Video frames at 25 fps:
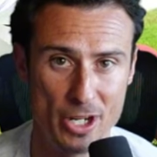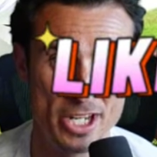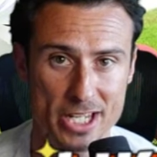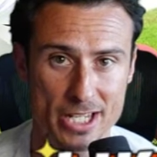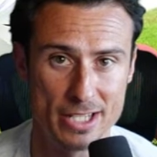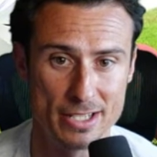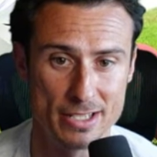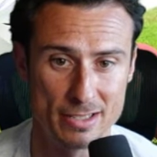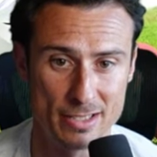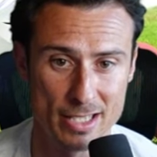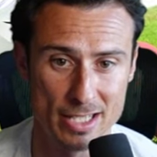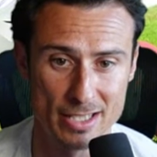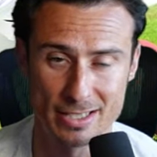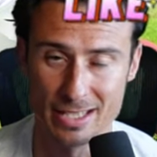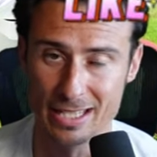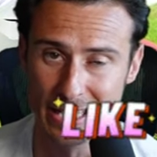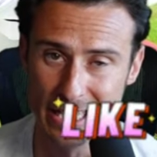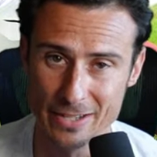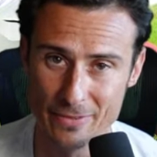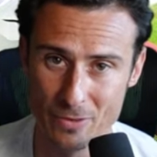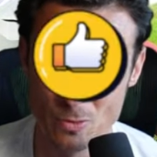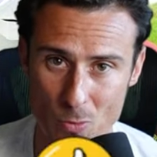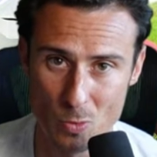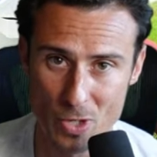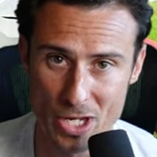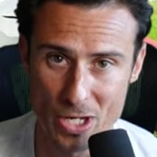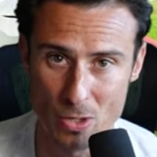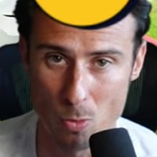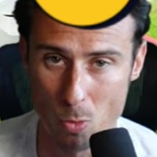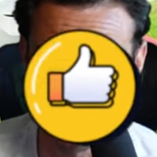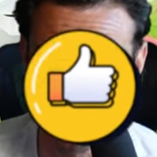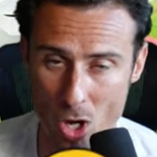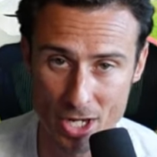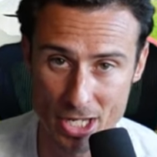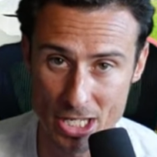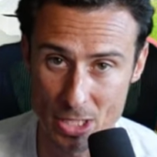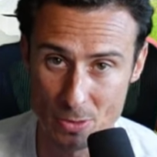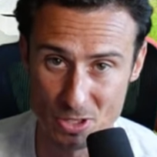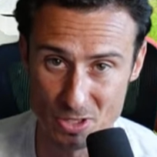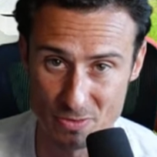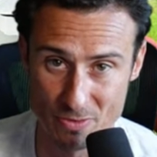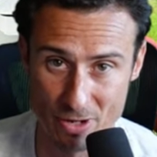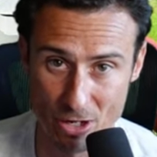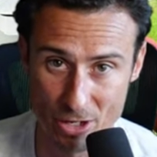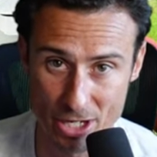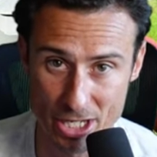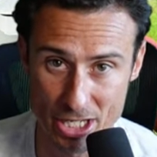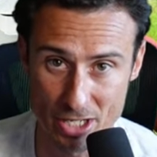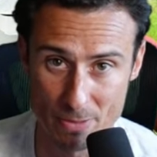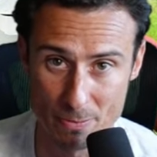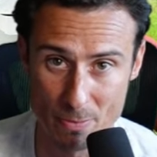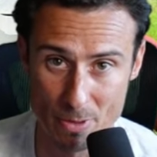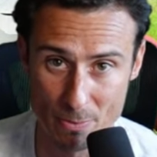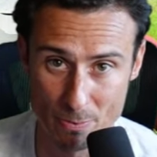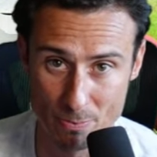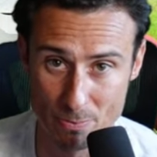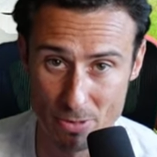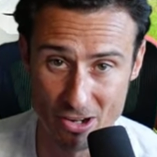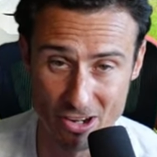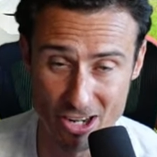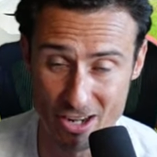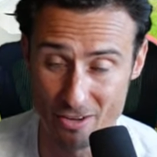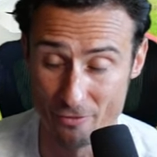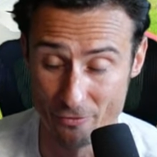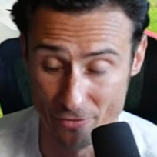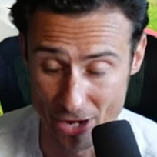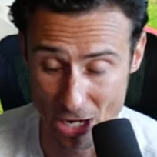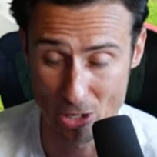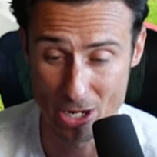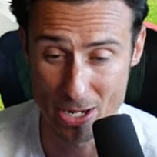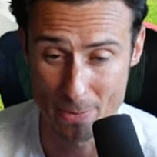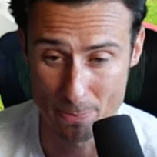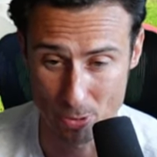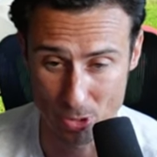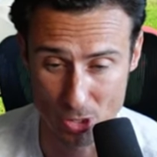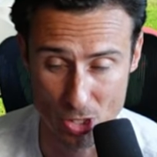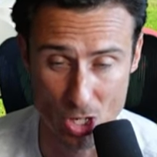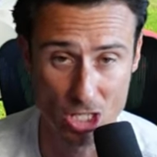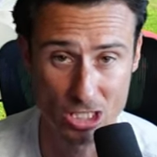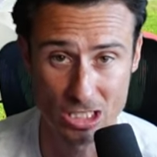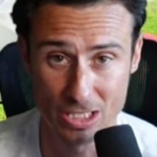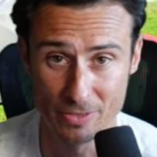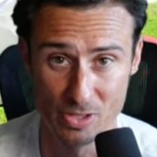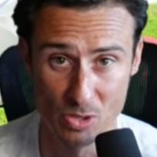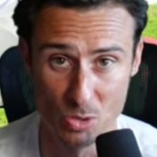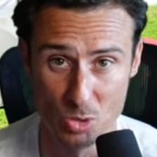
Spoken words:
consistent. Even week one, he was very, very, very productive.